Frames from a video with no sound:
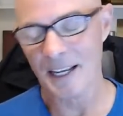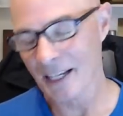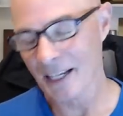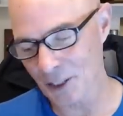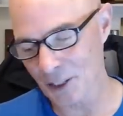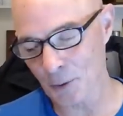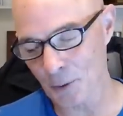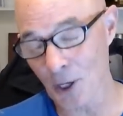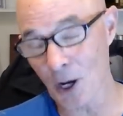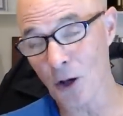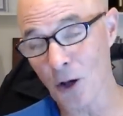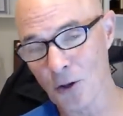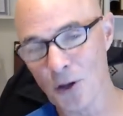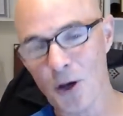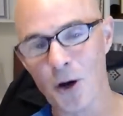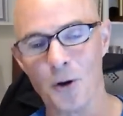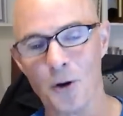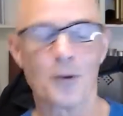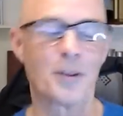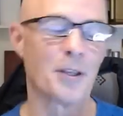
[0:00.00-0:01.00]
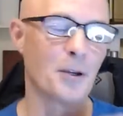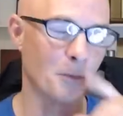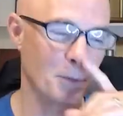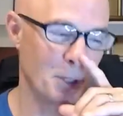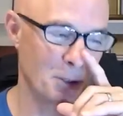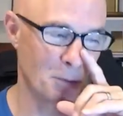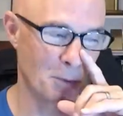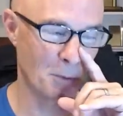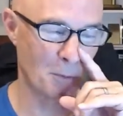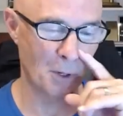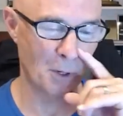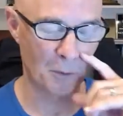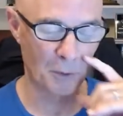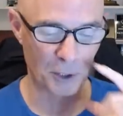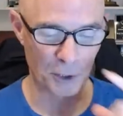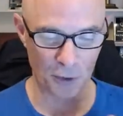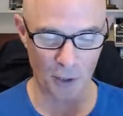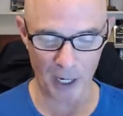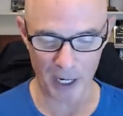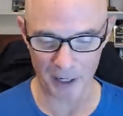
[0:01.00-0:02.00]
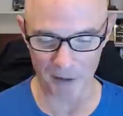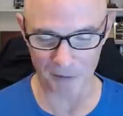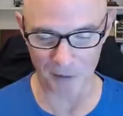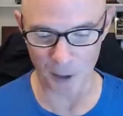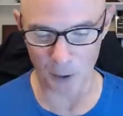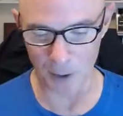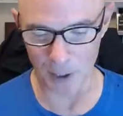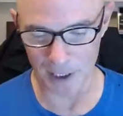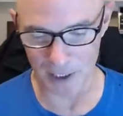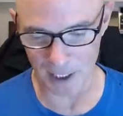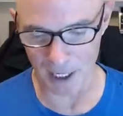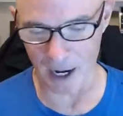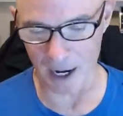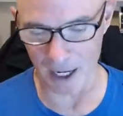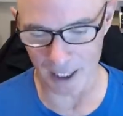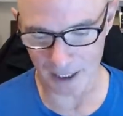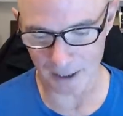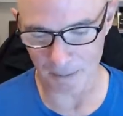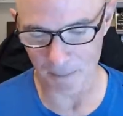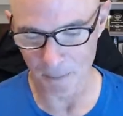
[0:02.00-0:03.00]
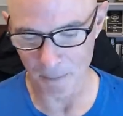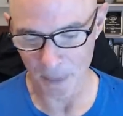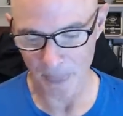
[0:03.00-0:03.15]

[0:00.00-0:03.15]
because we all know that when when we're trying to flow exhaust,